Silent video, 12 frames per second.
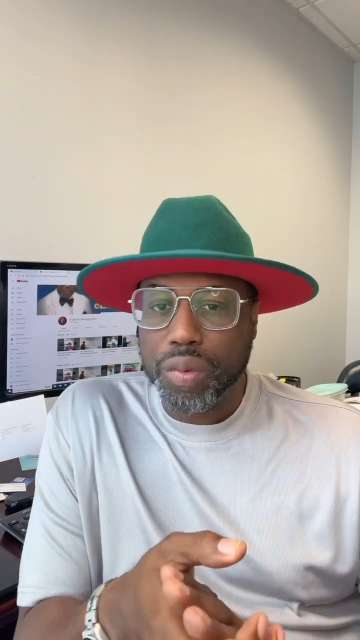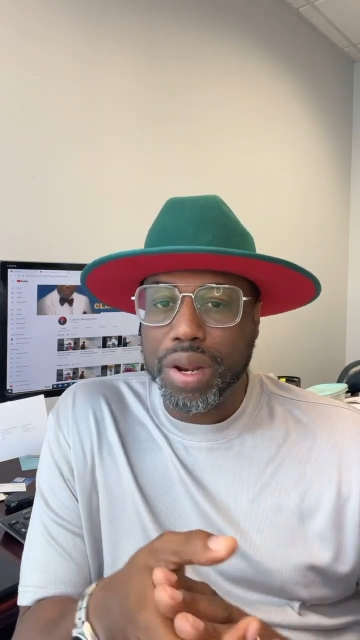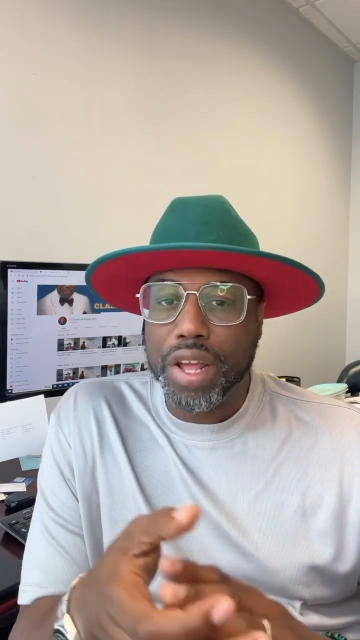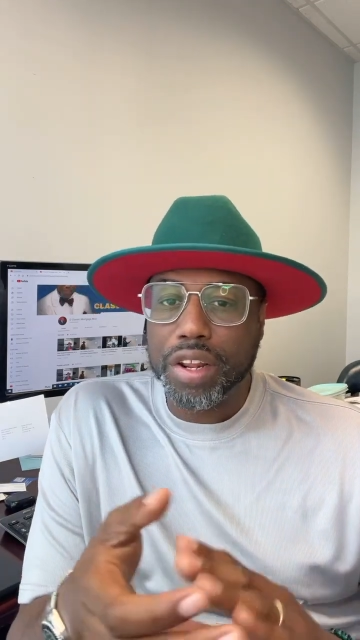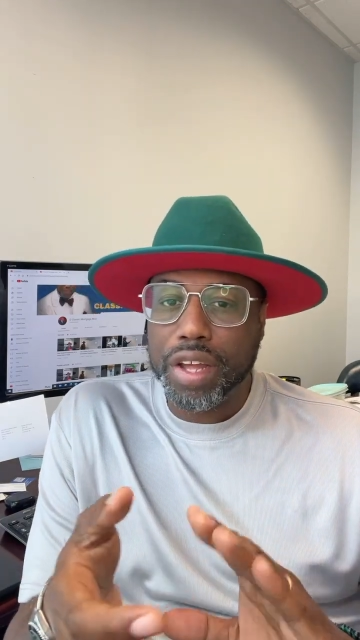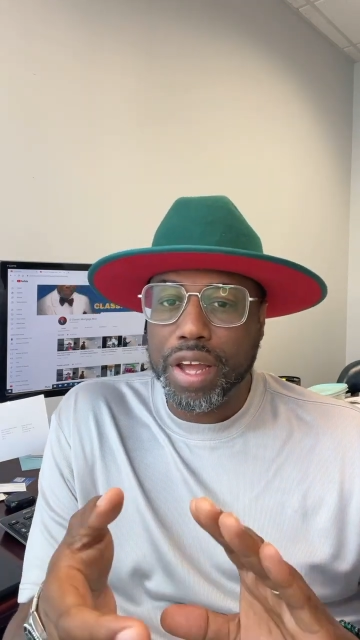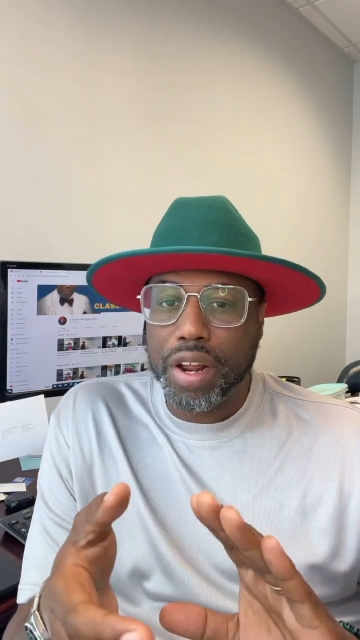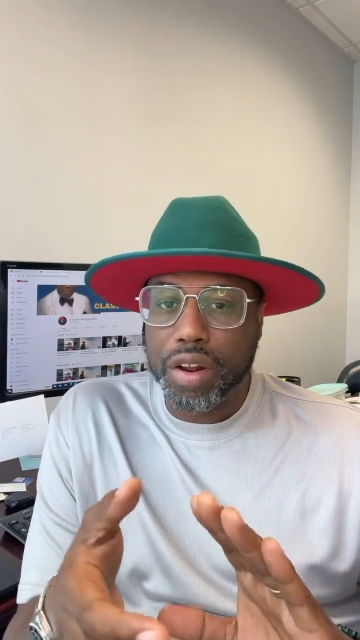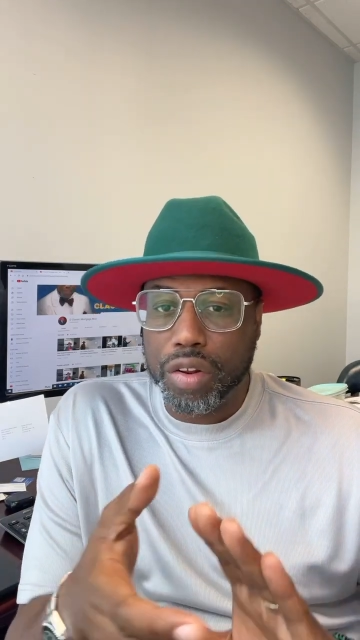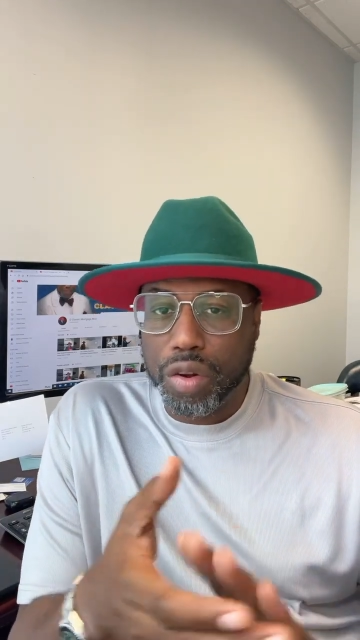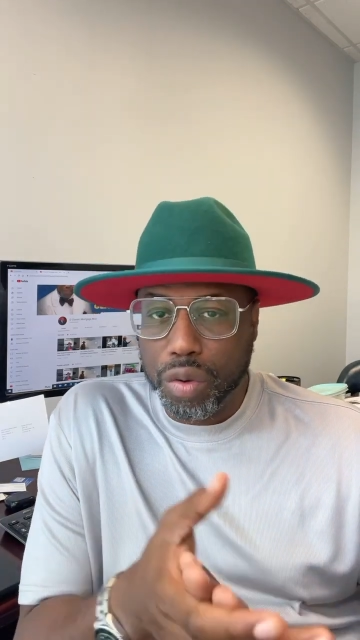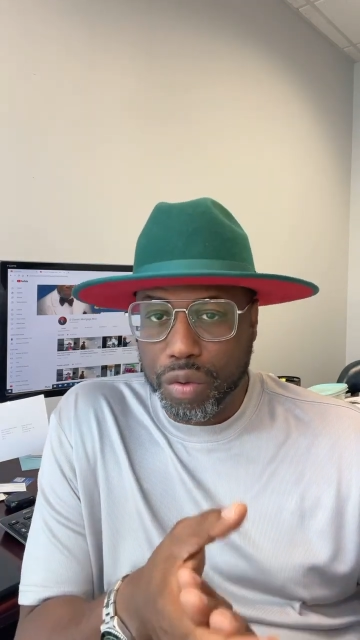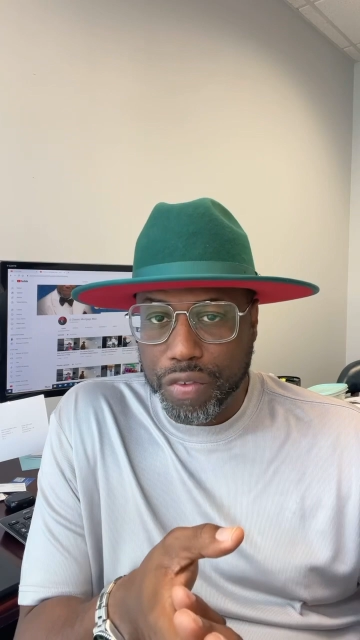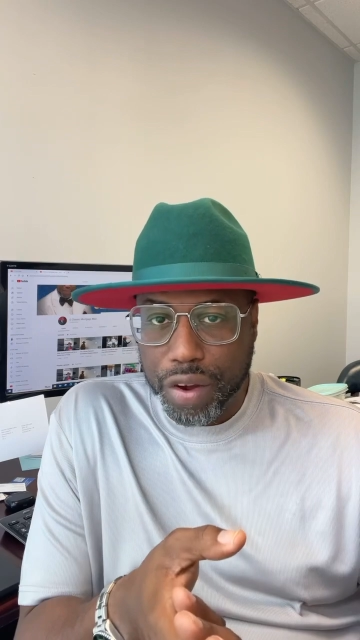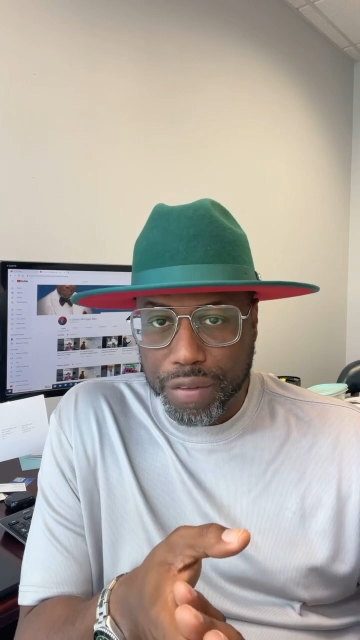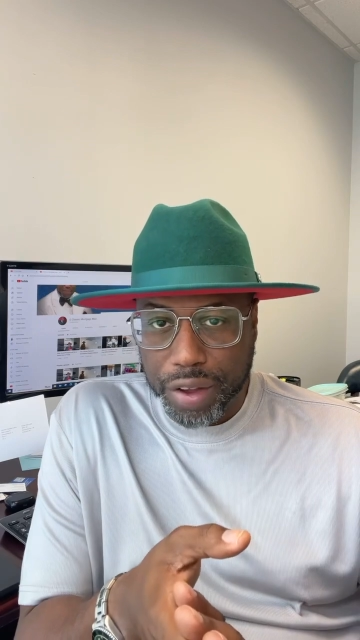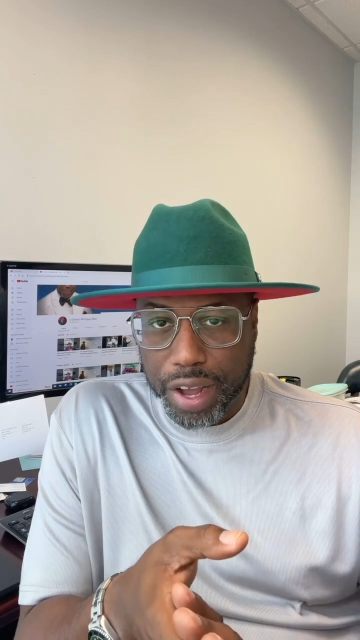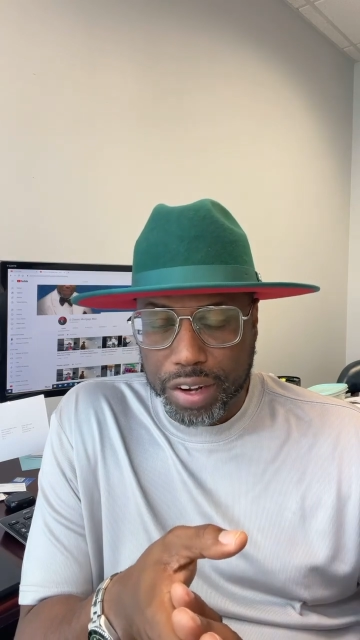we need to get a new
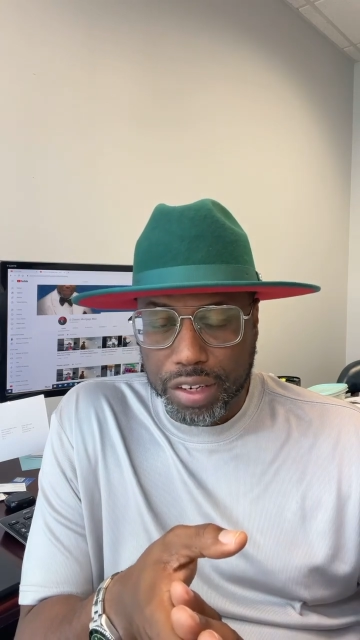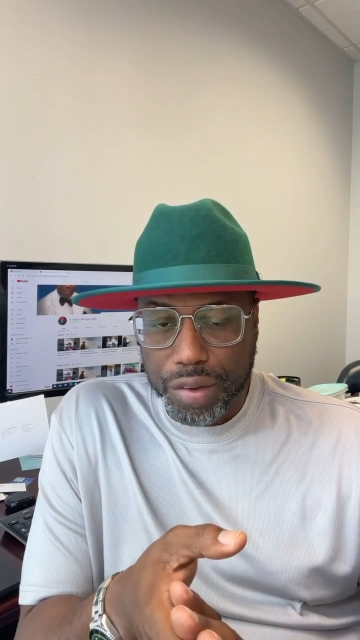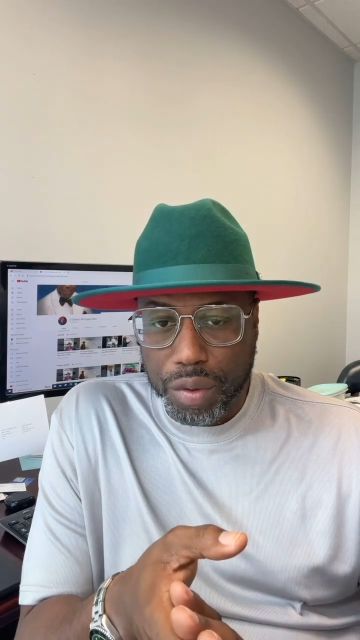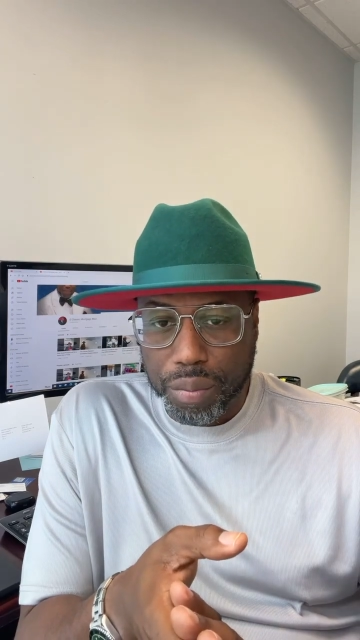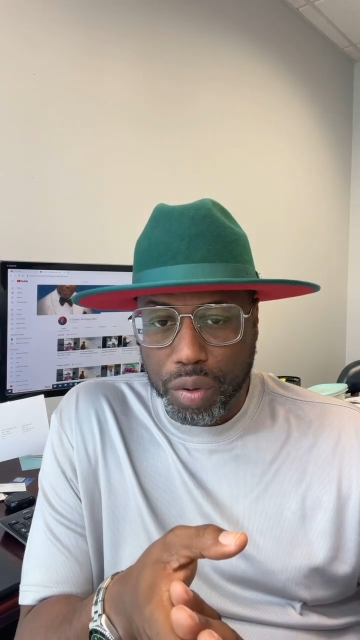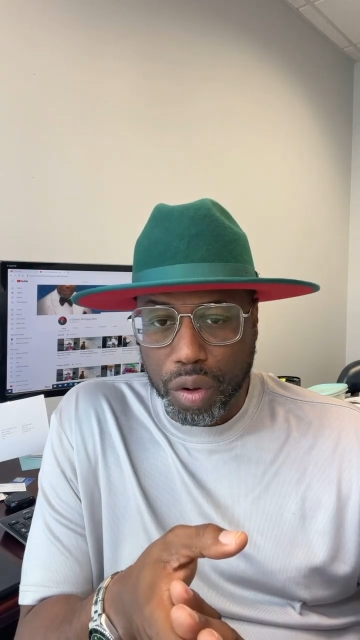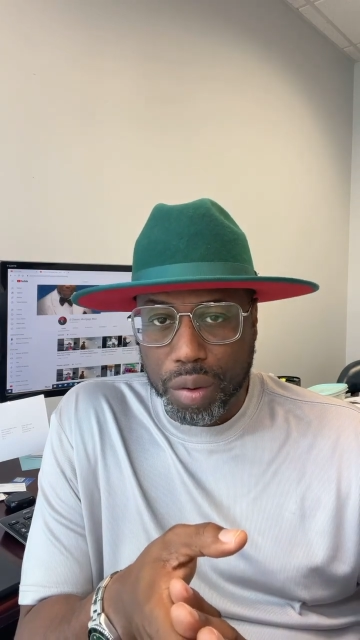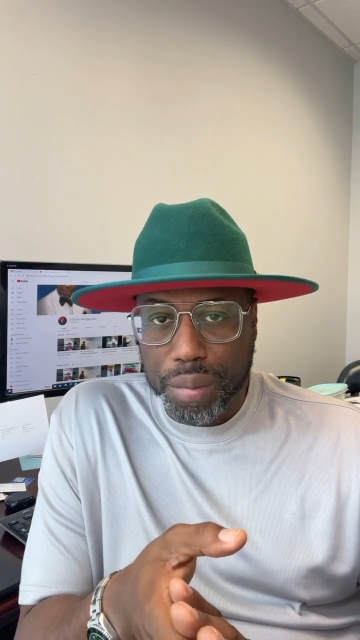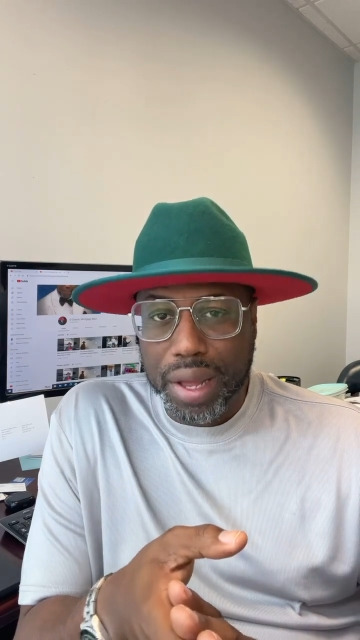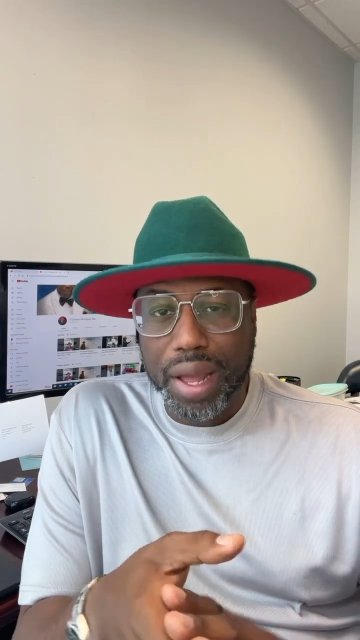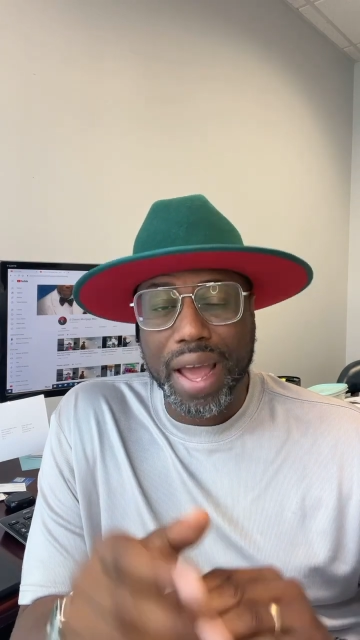verification of employment.